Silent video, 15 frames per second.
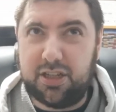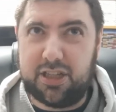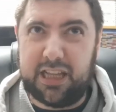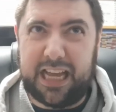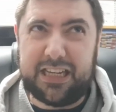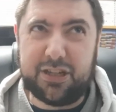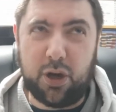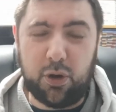
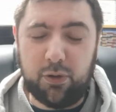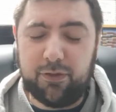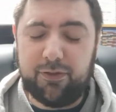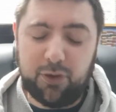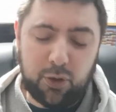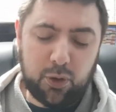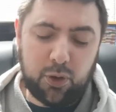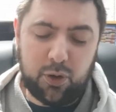They sold
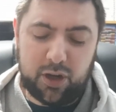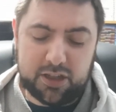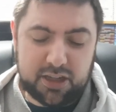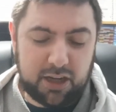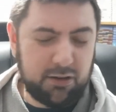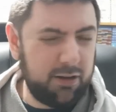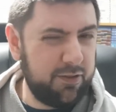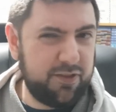for a
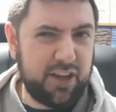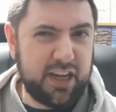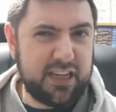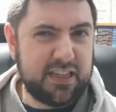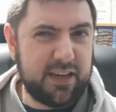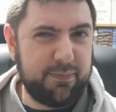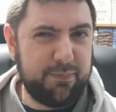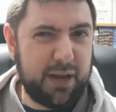total of
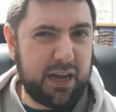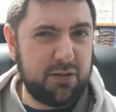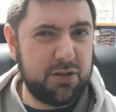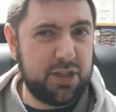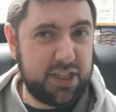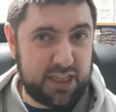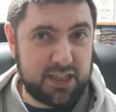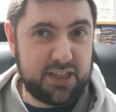
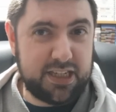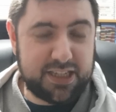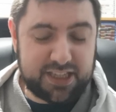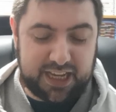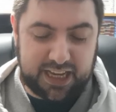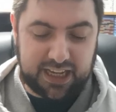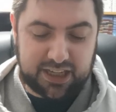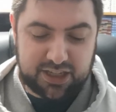
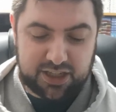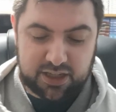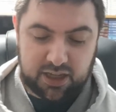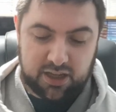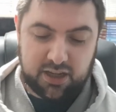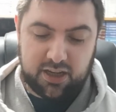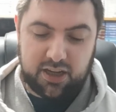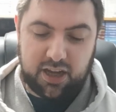£37.66,
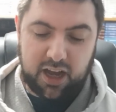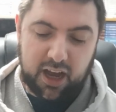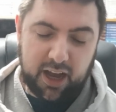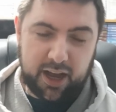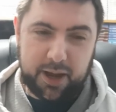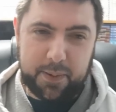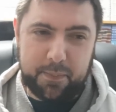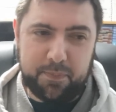
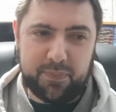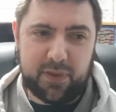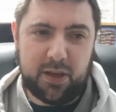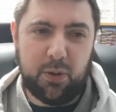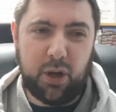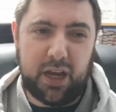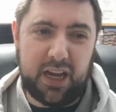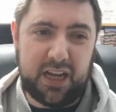
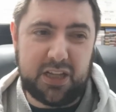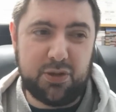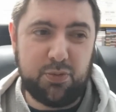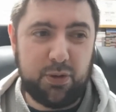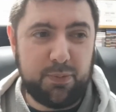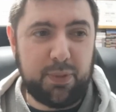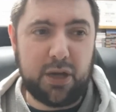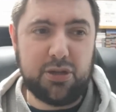and
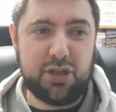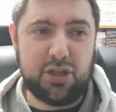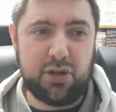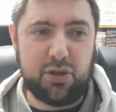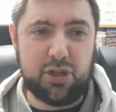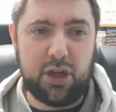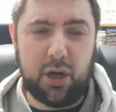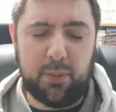with postage
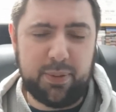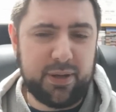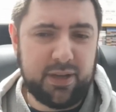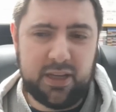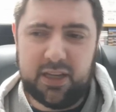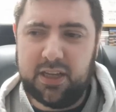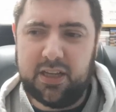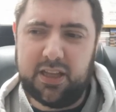on top,
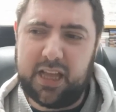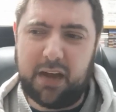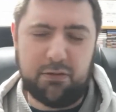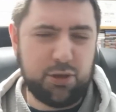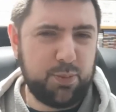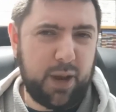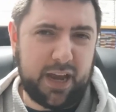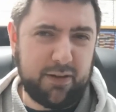that
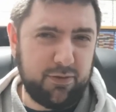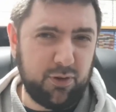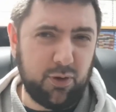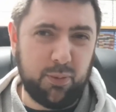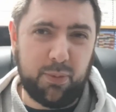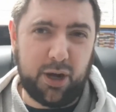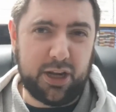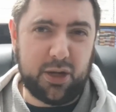was paid for
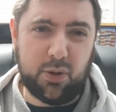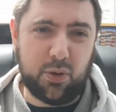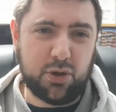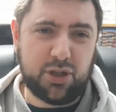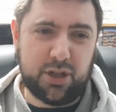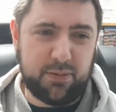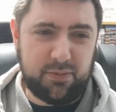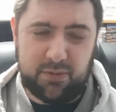by the
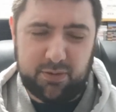auction,